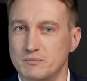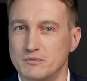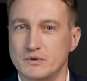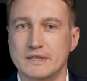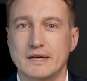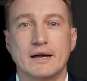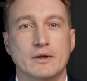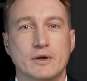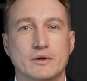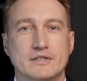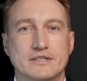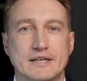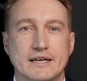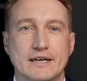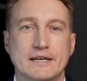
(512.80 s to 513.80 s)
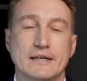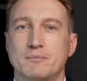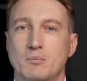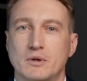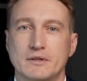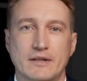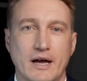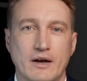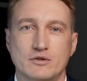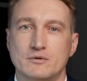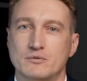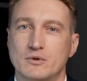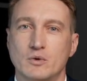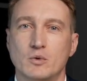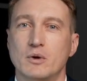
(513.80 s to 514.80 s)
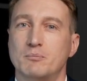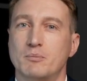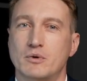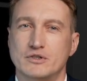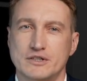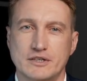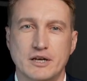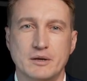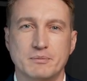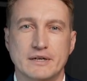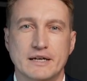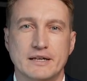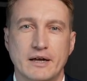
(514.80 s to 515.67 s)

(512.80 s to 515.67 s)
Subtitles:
for the LLC, 1,000 for the one-person company,